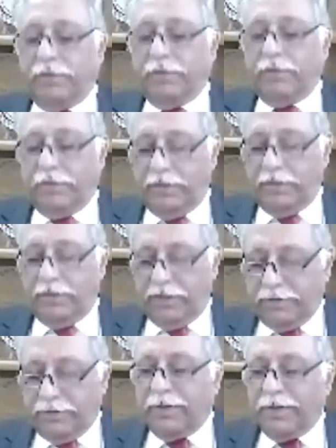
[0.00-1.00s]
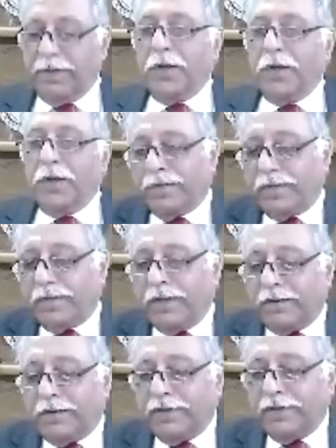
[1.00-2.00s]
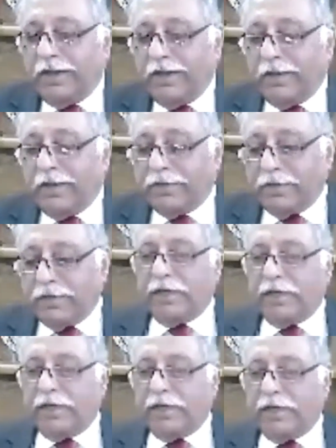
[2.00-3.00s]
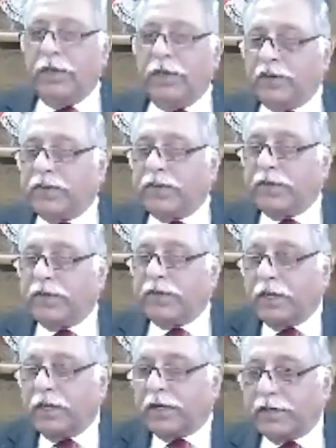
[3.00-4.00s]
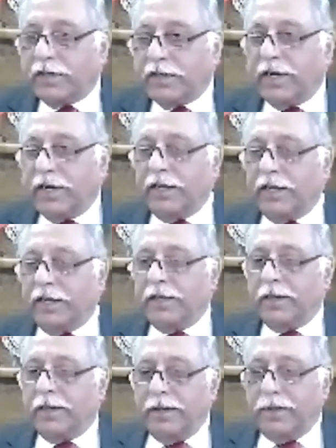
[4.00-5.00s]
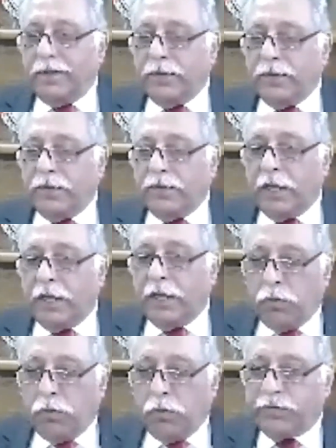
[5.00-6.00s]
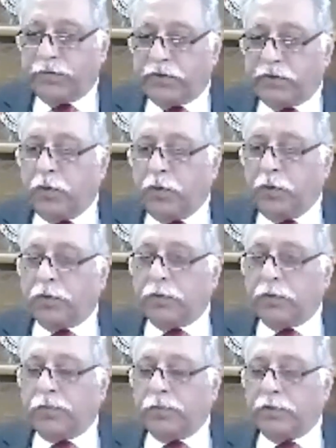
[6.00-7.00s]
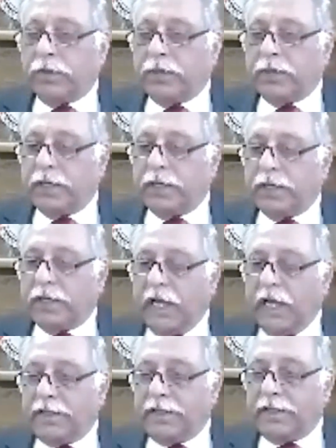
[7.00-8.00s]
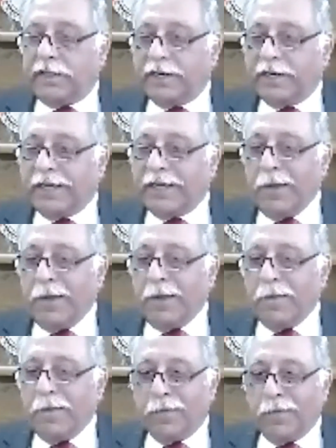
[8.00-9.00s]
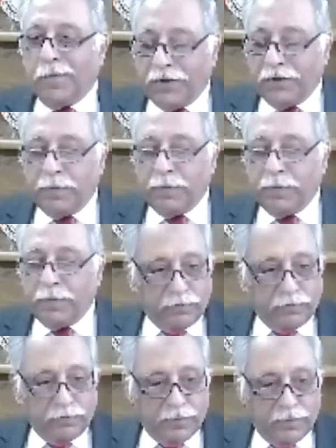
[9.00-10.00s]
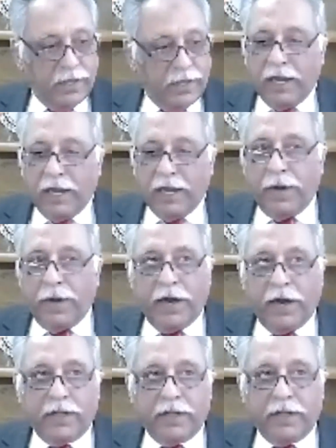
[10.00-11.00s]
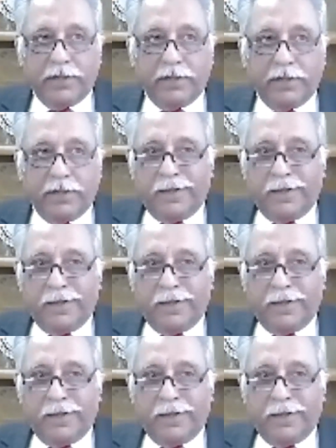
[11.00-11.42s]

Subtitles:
So it doesn't matter. We reached the Kashgar, and there the mode of transport was at that time we were astonished, because in Islamabad, we used to live in Islamabad.